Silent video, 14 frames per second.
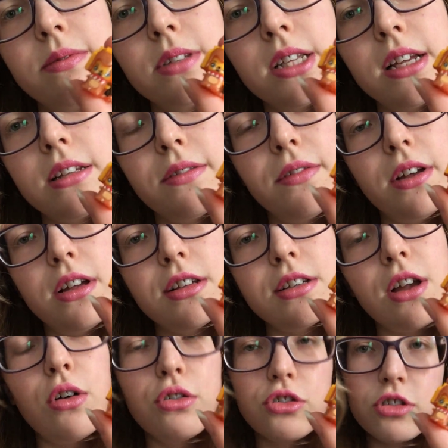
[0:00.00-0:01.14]
So that's the
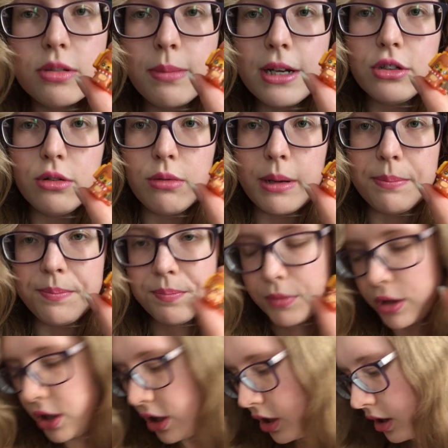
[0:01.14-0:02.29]
first ultra special one.
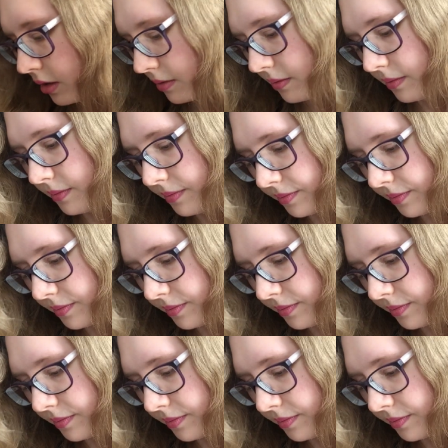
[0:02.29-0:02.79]
Cute.